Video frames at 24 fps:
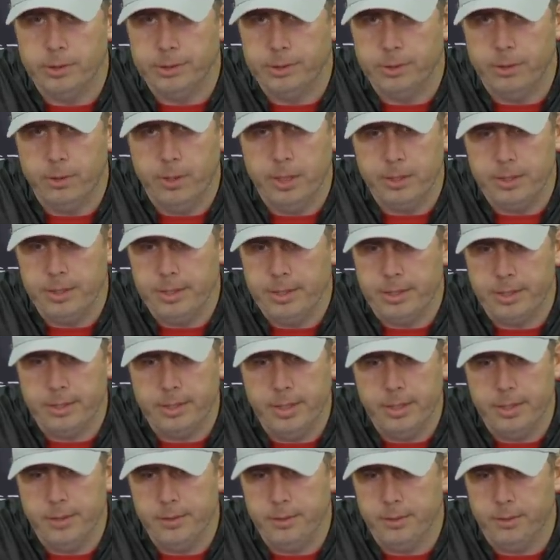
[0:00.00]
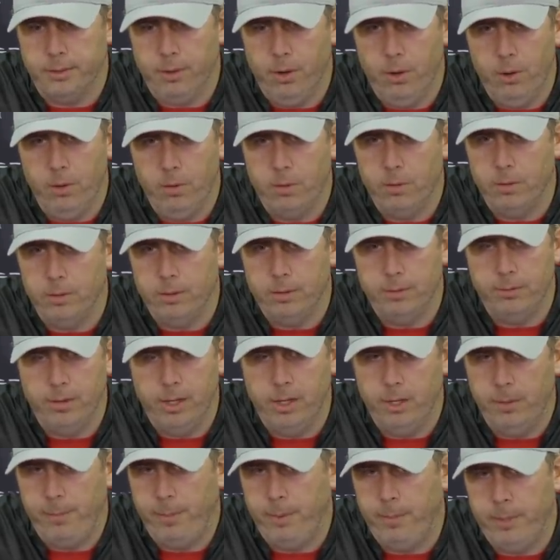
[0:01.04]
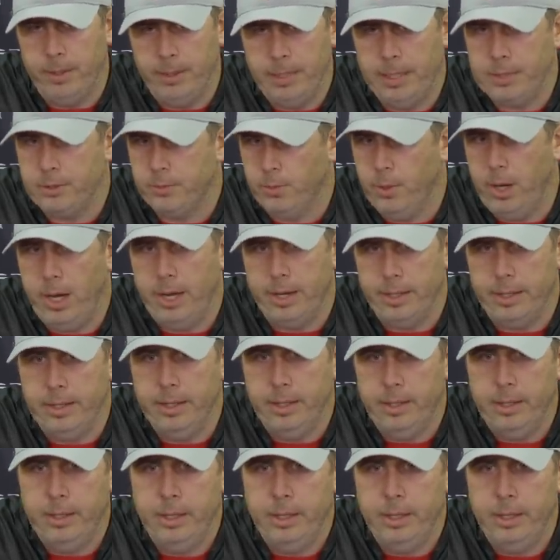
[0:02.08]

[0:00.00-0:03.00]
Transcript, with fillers: And so as he continues to grow and develop, I mean that's why